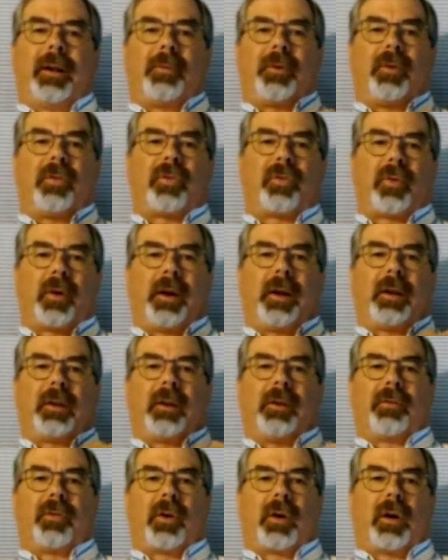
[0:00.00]
the strength
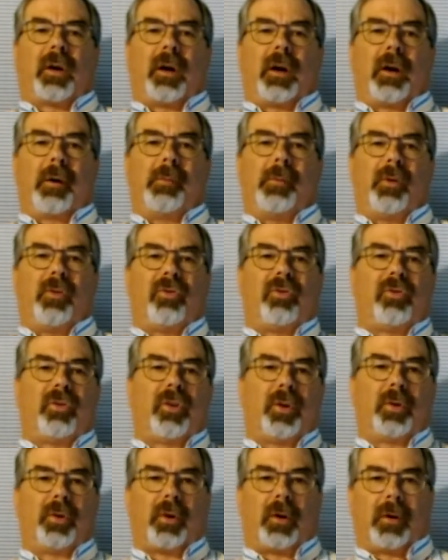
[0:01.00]
of our arm and
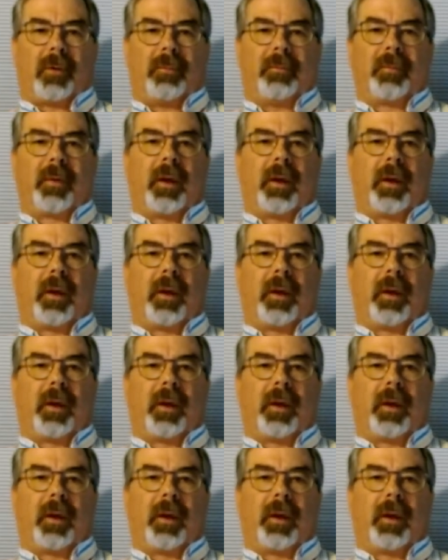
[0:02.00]
shoulder,